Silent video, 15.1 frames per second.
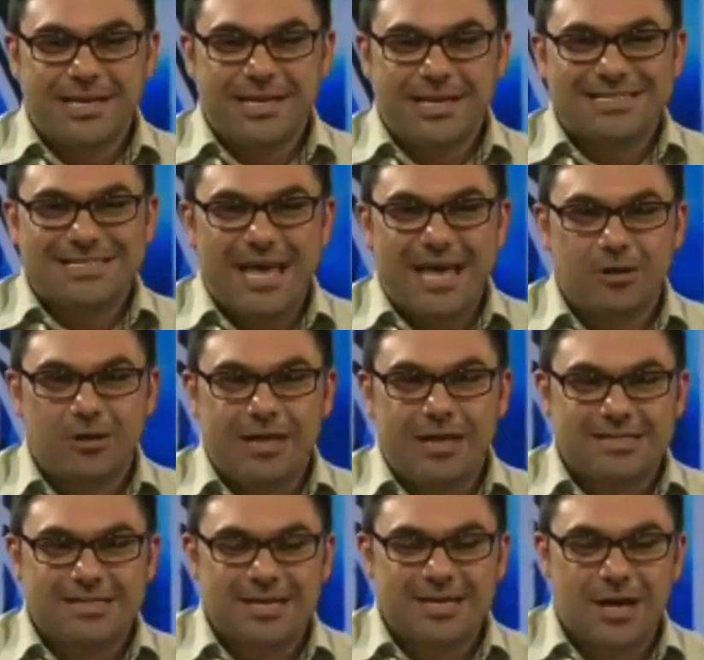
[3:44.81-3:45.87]
It's the El
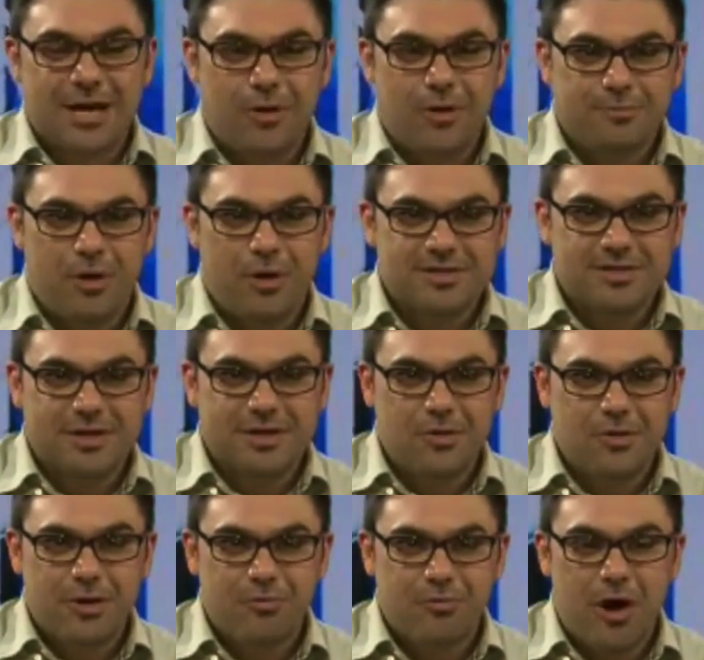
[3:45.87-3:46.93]
Clasico, and
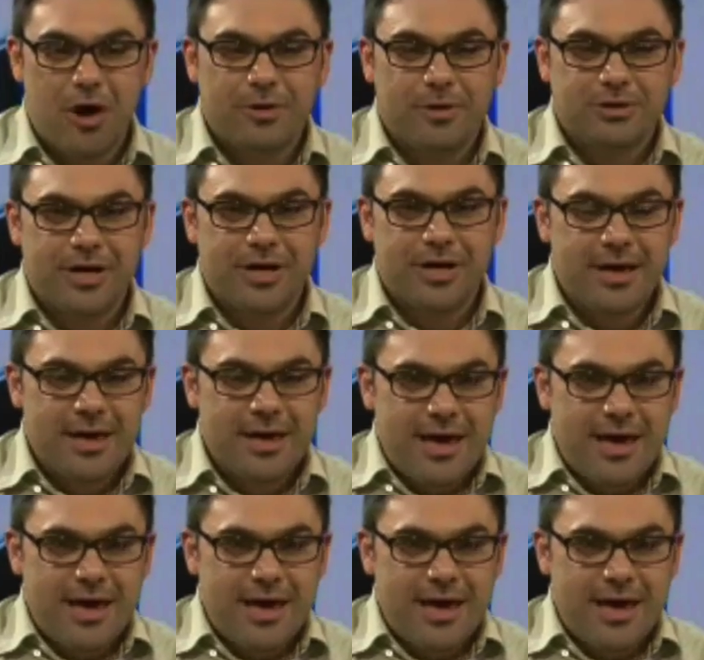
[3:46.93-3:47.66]
Barcelona and Real Madrid